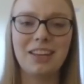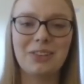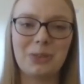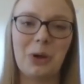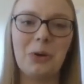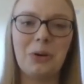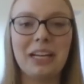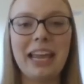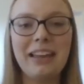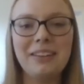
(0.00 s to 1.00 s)
So
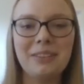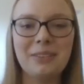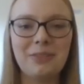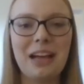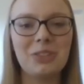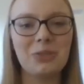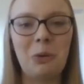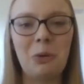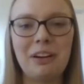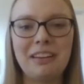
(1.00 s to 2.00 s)
again, flash
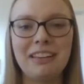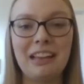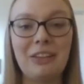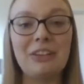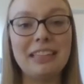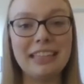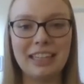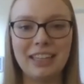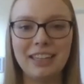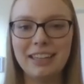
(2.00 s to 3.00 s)
forward another
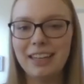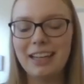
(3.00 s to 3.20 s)
year,